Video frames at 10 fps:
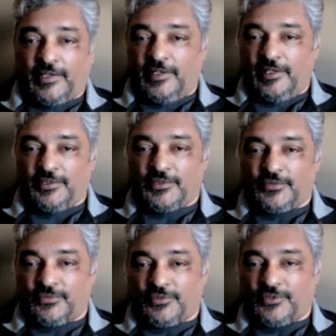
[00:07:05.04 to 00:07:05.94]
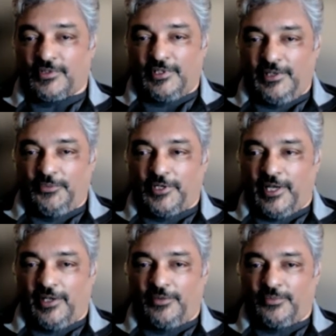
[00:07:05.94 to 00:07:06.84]
is certainly what
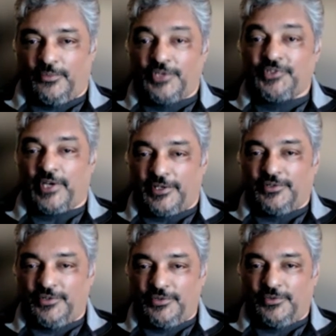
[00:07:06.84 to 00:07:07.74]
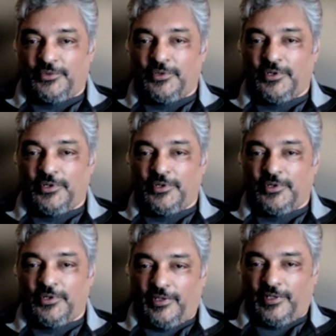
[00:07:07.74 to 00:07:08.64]
I wish I could do
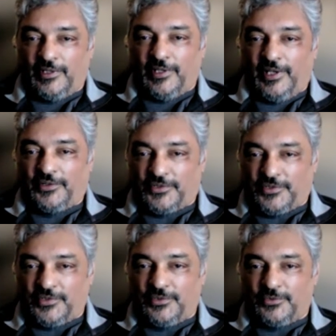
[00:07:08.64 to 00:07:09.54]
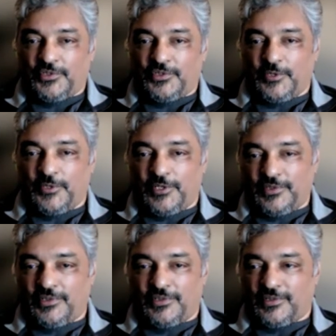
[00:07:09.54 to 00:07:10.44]
more than the other two, just because
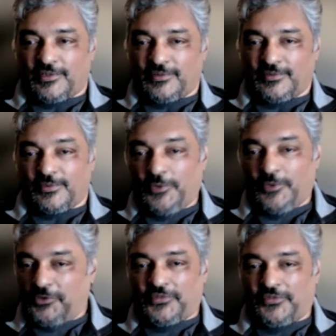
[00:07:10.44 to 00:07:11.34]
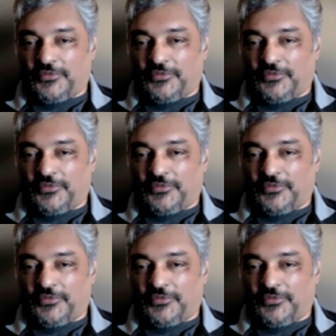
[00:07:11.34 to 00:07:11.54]
it's the most fun.